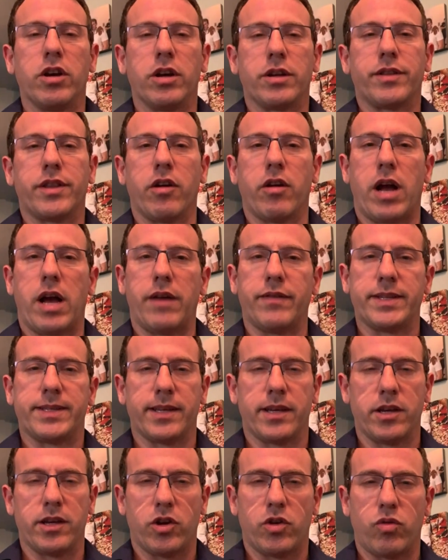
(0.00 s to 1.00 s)
look, they're
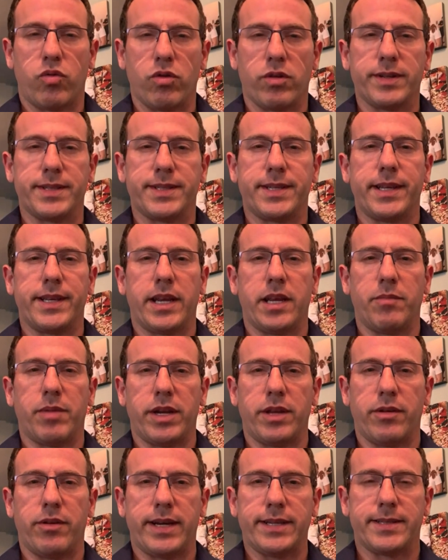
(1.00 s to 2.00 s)
obviously going to quarantine
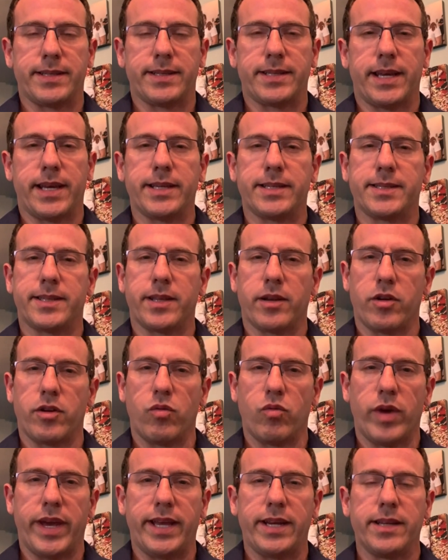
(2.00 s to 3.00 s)
anybody who has a test. They're going
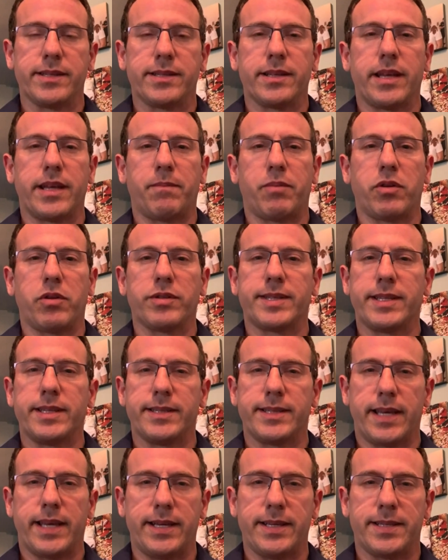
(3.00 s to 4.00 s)
to wait until that person
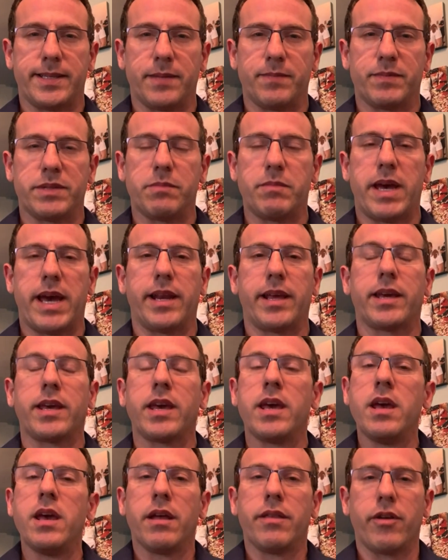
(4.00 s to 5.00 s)
is
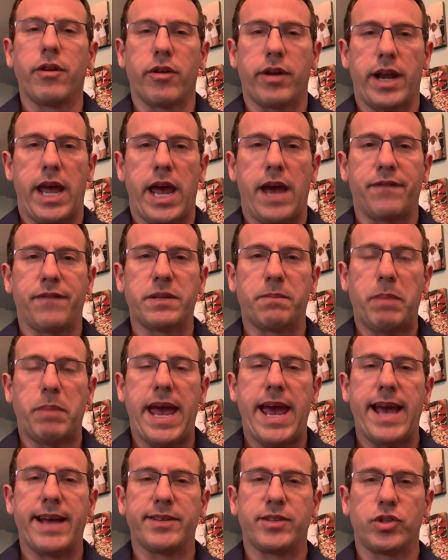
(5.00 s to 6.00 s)
asymptomatic. They're going to have to
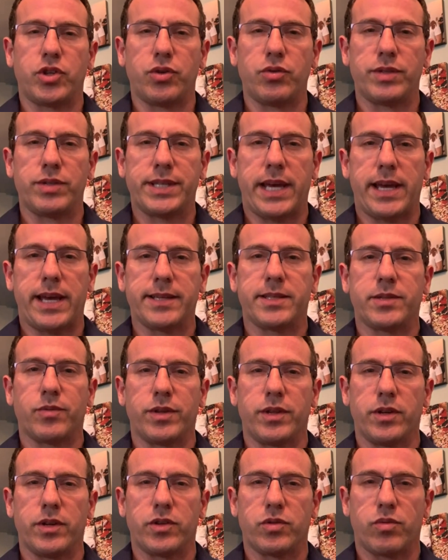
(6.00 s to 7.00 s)
pass two tests
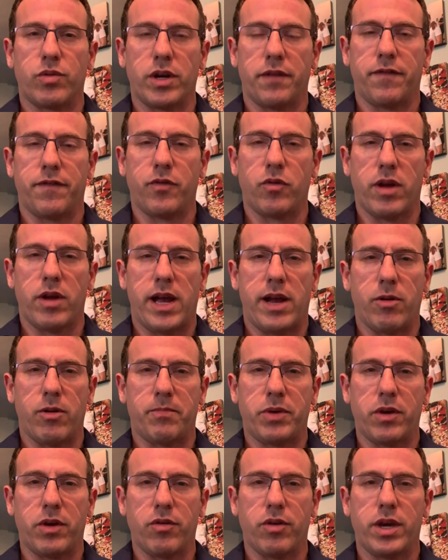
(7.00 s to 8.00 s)
within a 24-hour
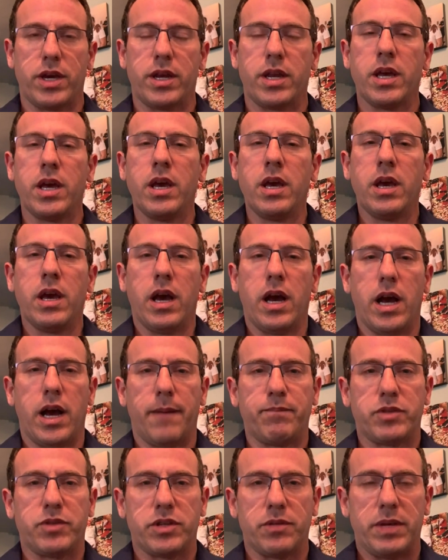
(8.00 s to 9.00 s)
period
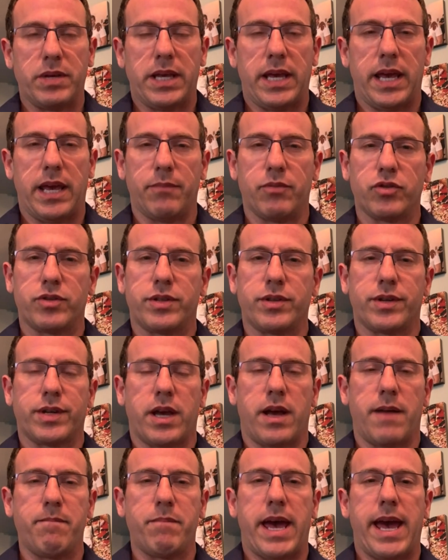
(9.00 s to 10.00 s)
to be able to
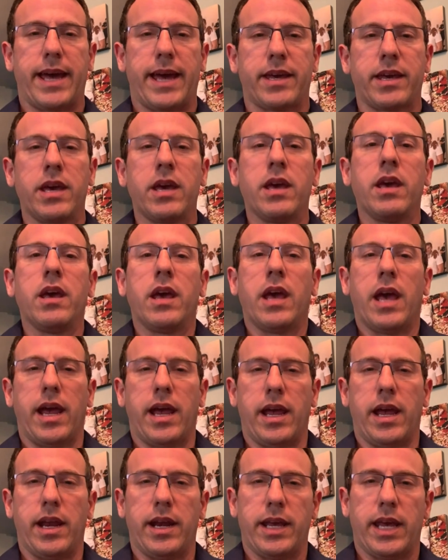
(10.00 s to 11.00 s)
come back.
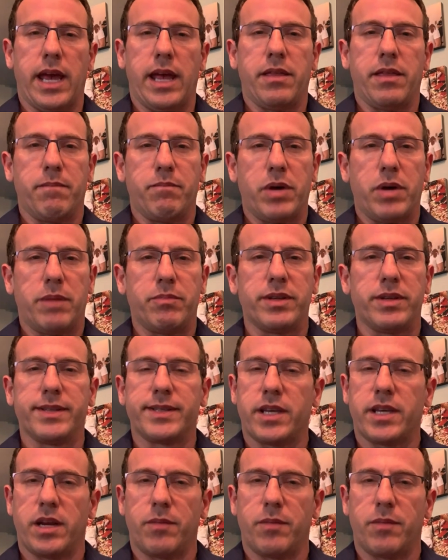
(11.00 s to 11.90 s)
And again, the bubble is